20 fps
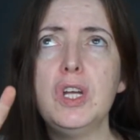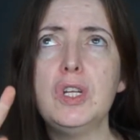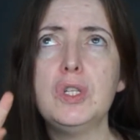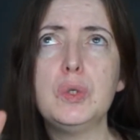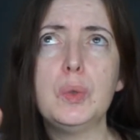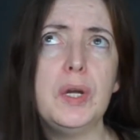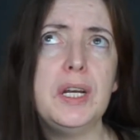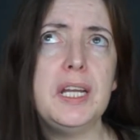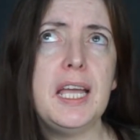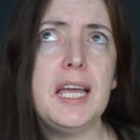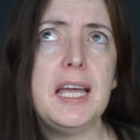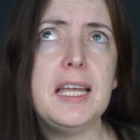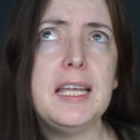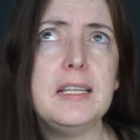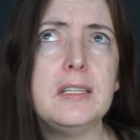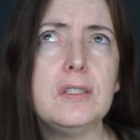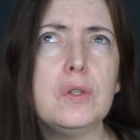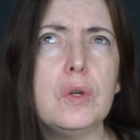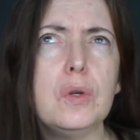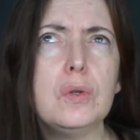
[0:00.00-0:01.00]

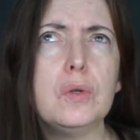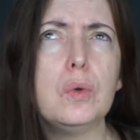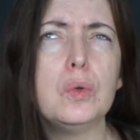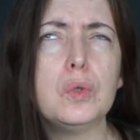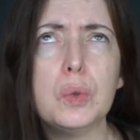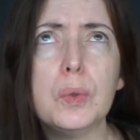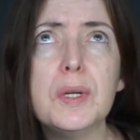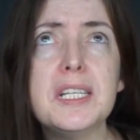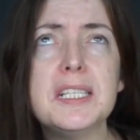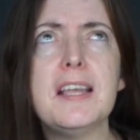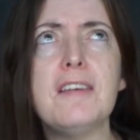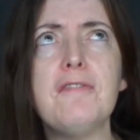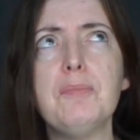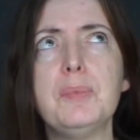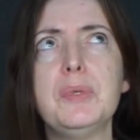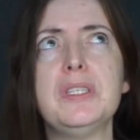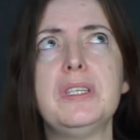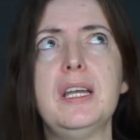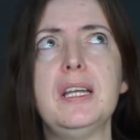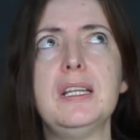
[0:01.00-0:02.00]
28 or
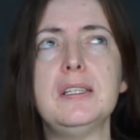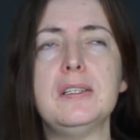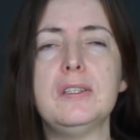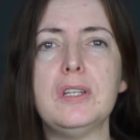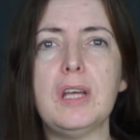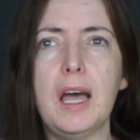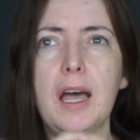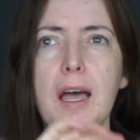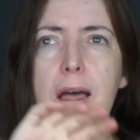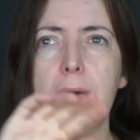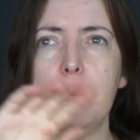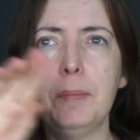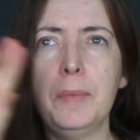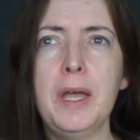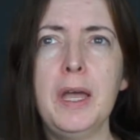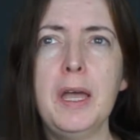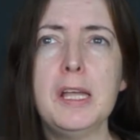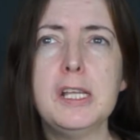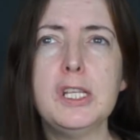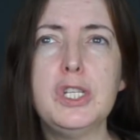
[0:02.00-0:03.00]
27% um,